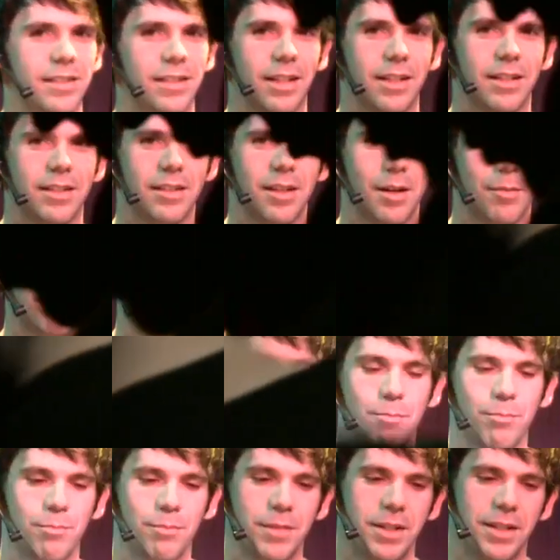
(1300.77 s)
like a
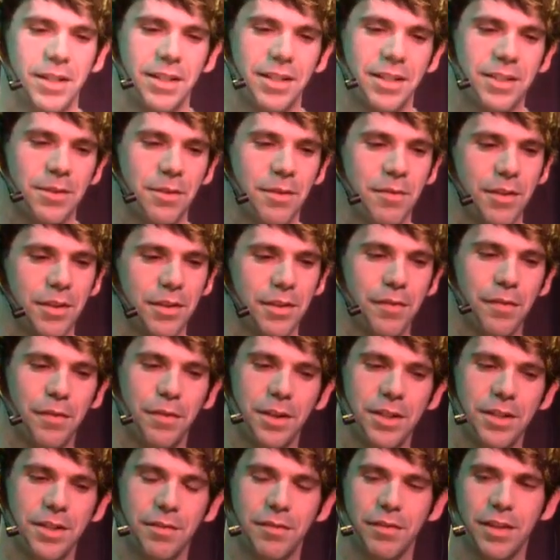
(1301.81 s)
dubstep, sort of on the
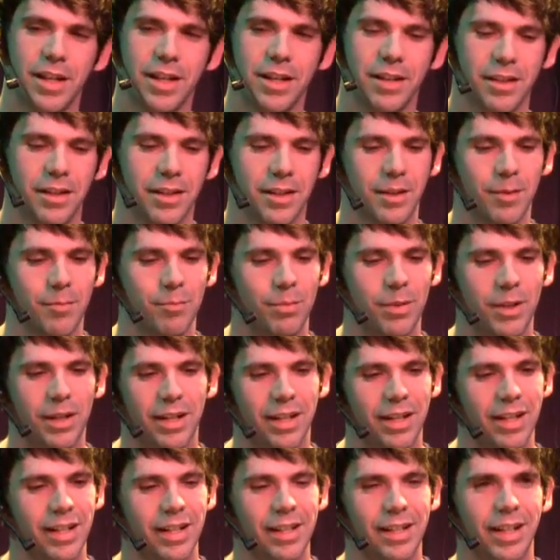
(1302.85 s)
fringe of it.
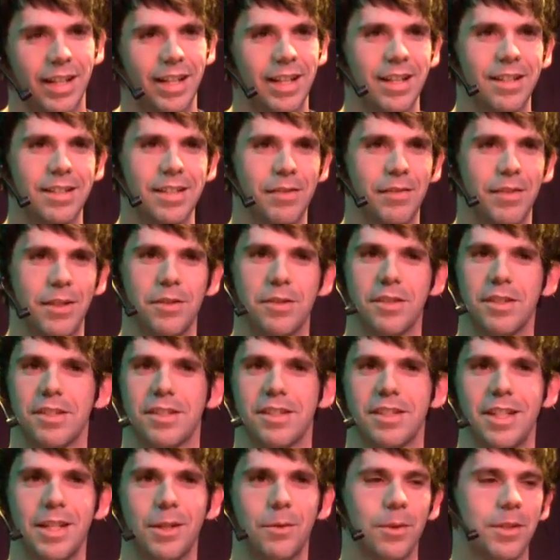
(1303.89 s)
But like he doesn't even use a
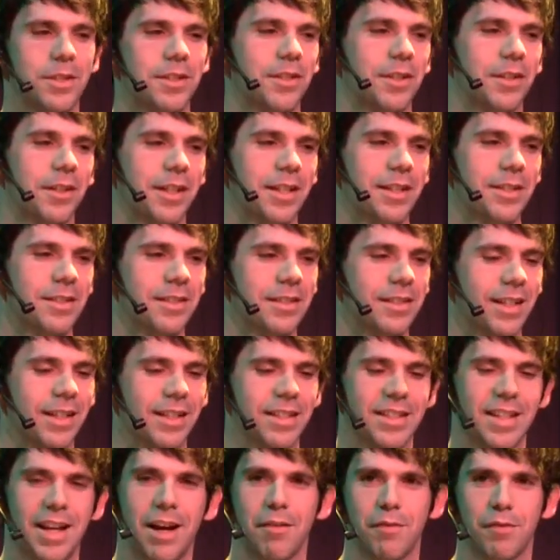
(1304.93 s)
sequencer. He uses like
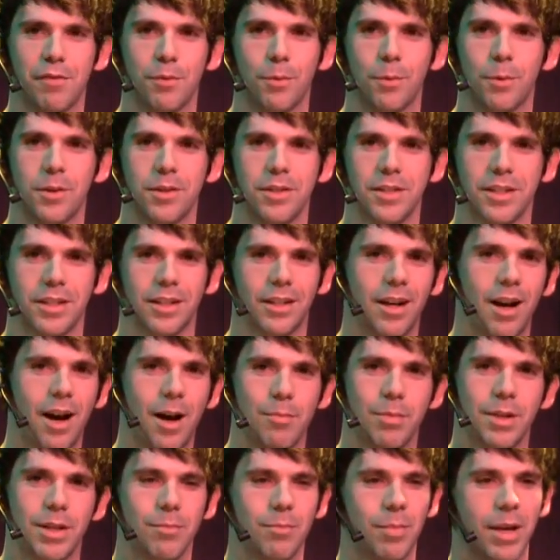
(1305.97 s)
SoundForge and
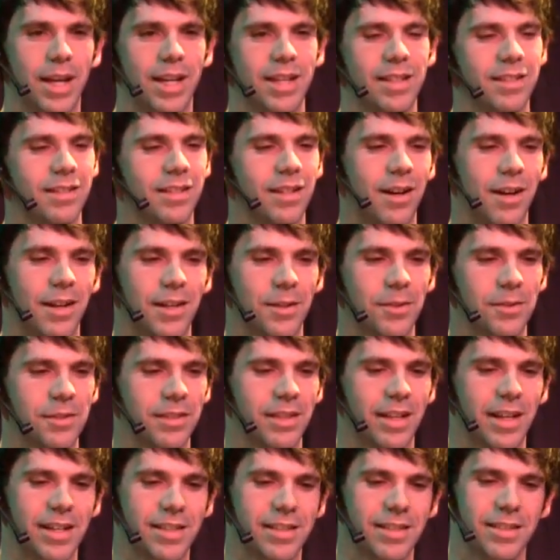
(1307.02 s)
copy and paste audio
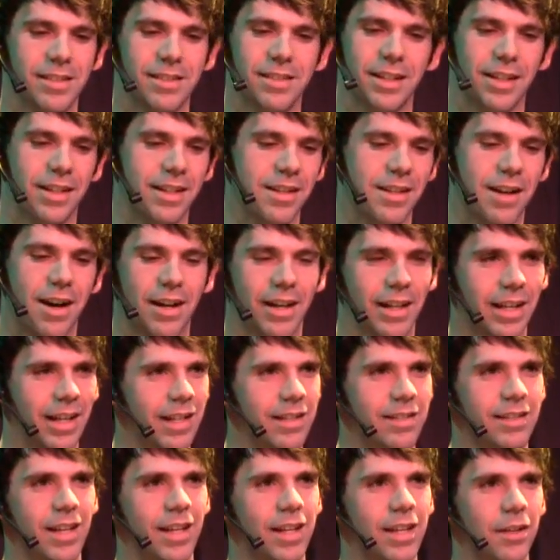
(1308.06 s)
slices, like not
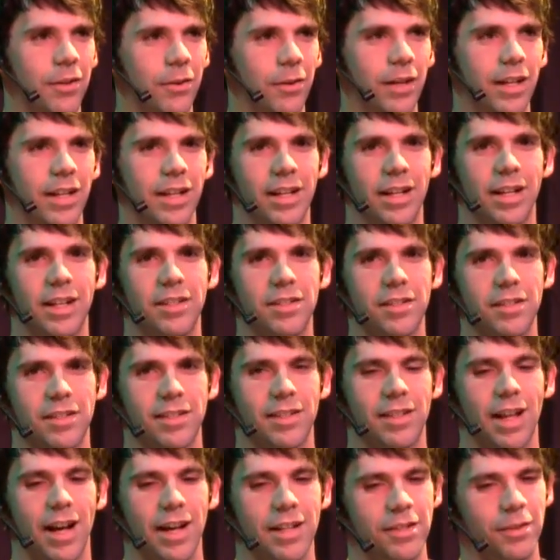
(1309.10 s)
against any grid, and it just
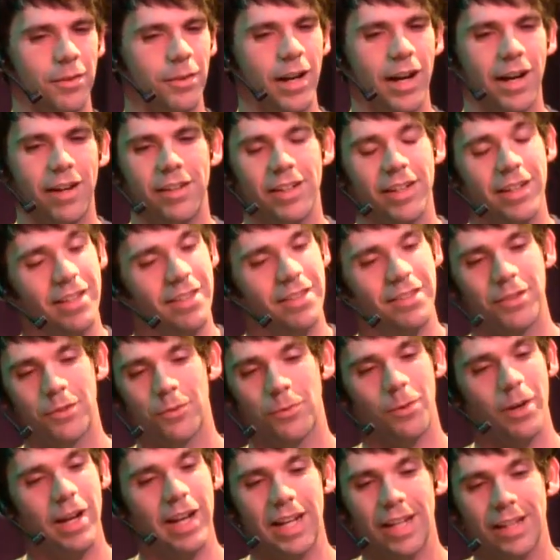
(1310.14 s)
slides around, and it's
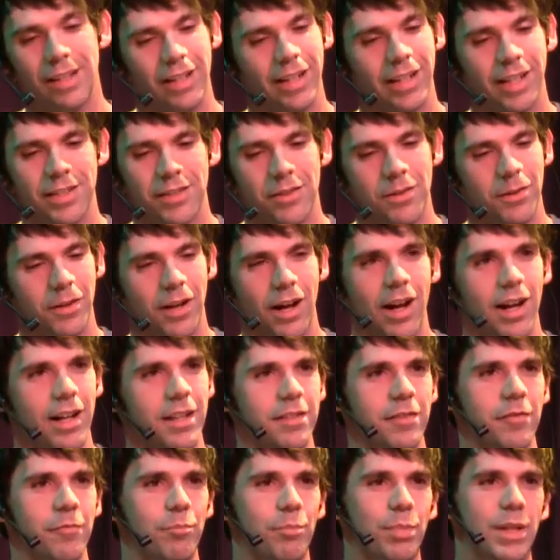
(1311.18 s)
great. Like it's all
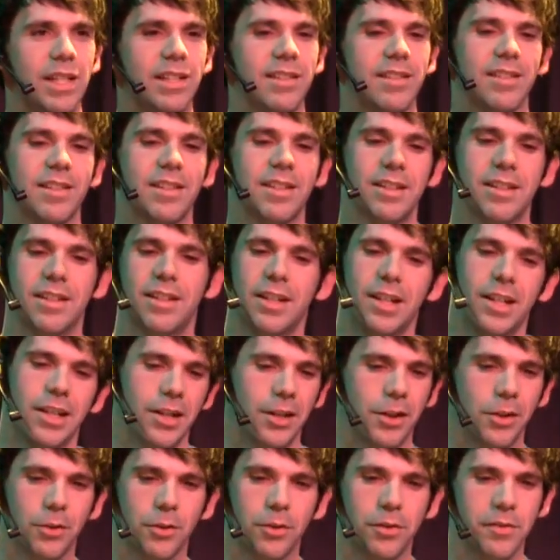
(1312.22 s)
kinds of beats and
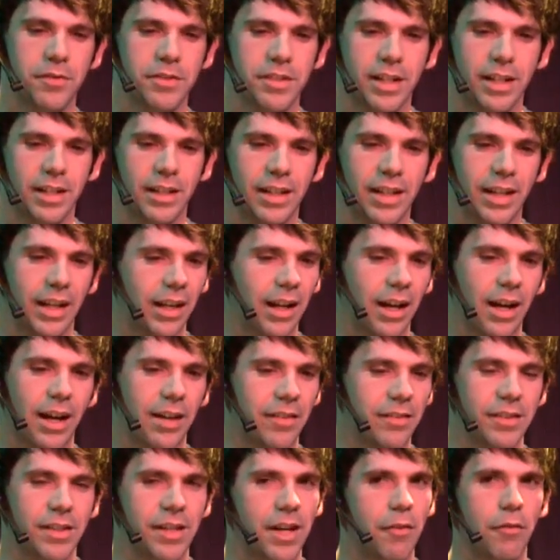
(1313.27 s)
grooves that like
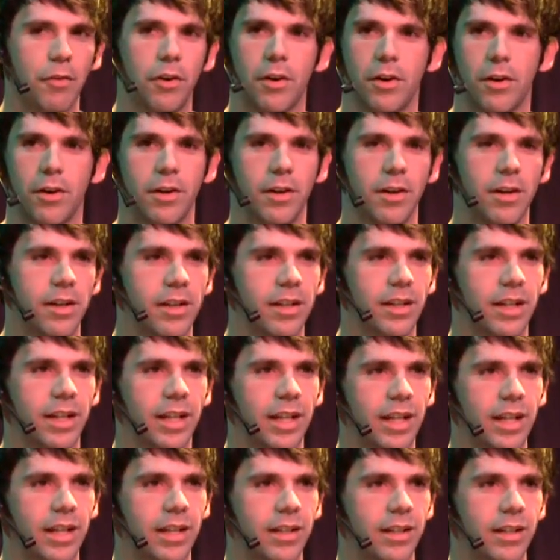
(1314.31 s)
I'd never heard,
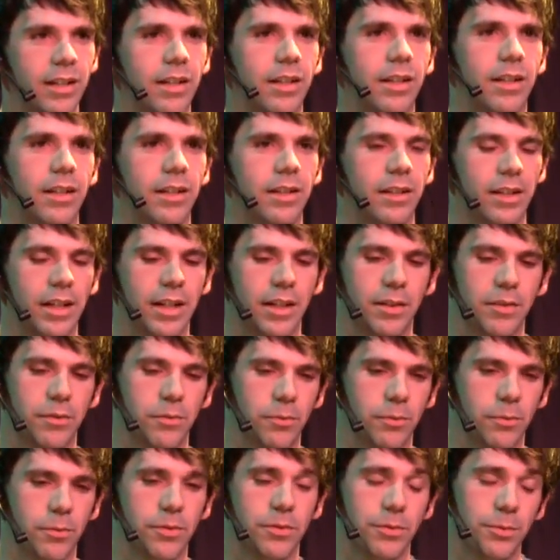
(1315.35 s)
and like
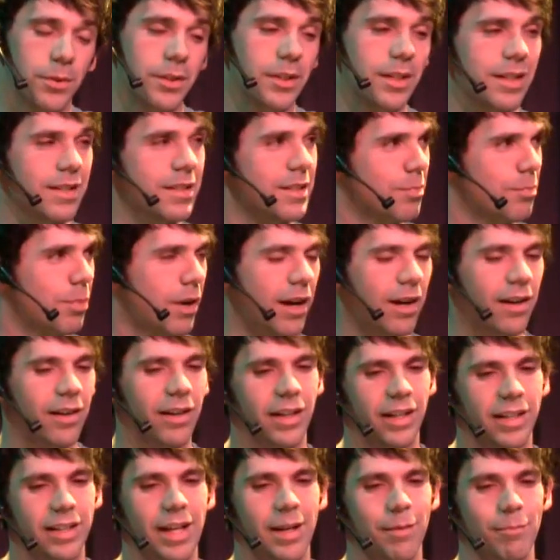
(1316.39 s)
was really
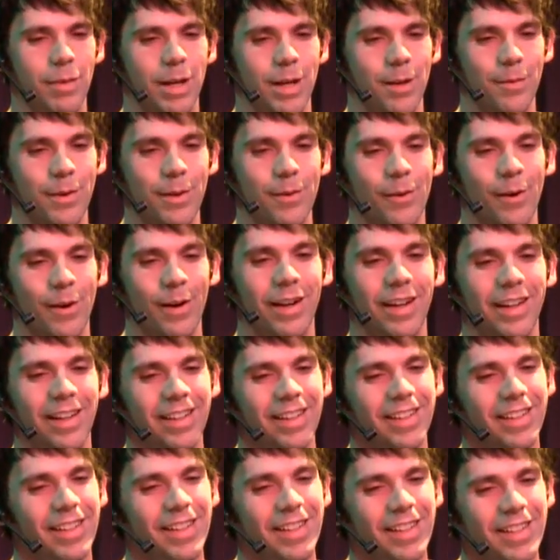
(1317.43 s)
inspiring, and that made me want to
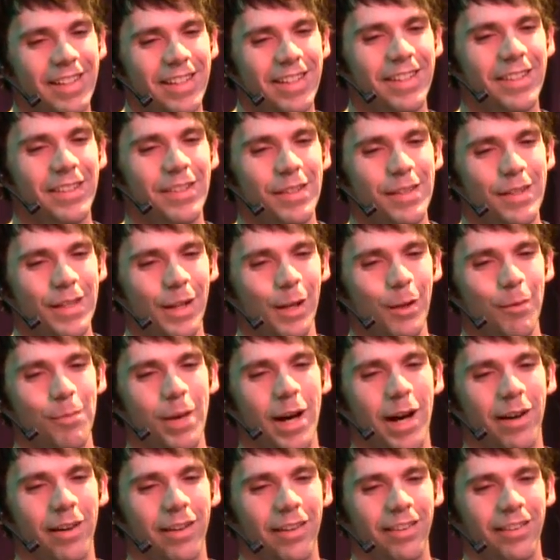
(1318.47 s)
think
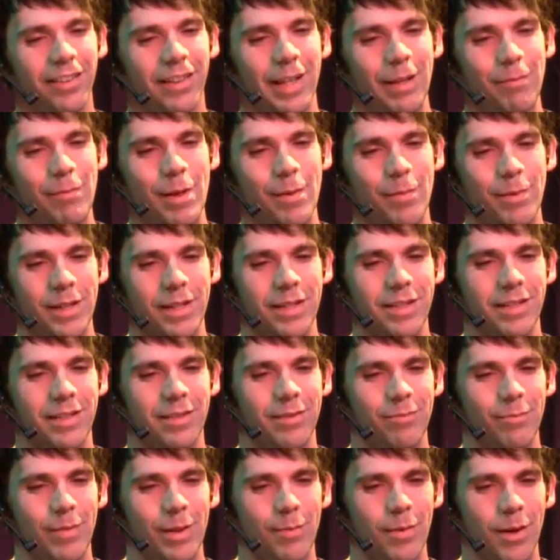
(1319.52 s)
about, okay, maybe
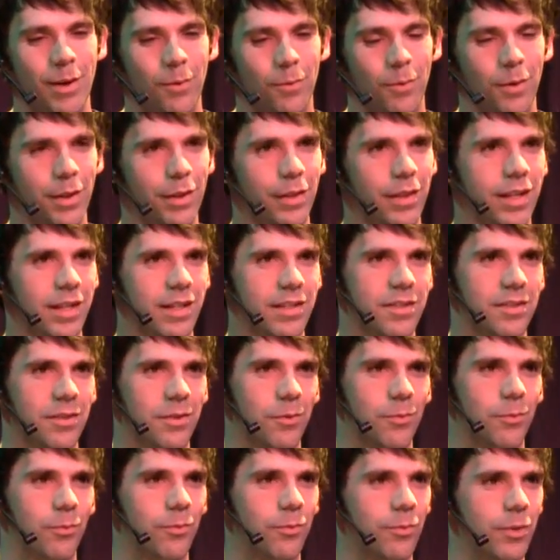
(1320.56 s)
I don't want things
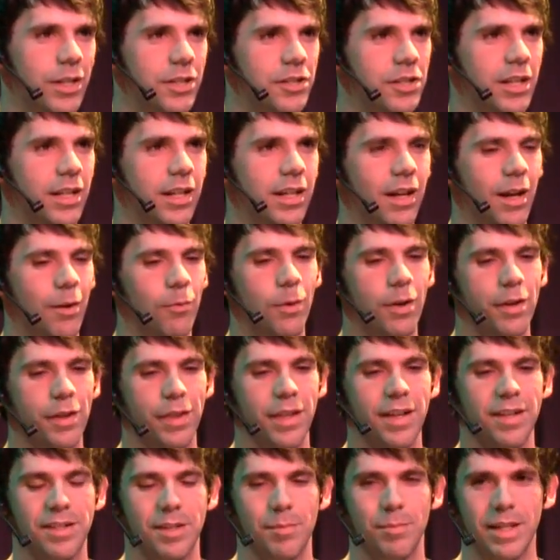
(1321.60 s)
so rigid. I want
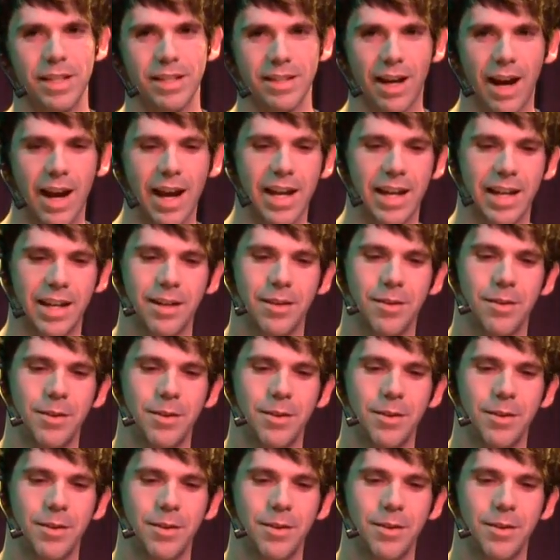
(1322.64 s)
things to be tight,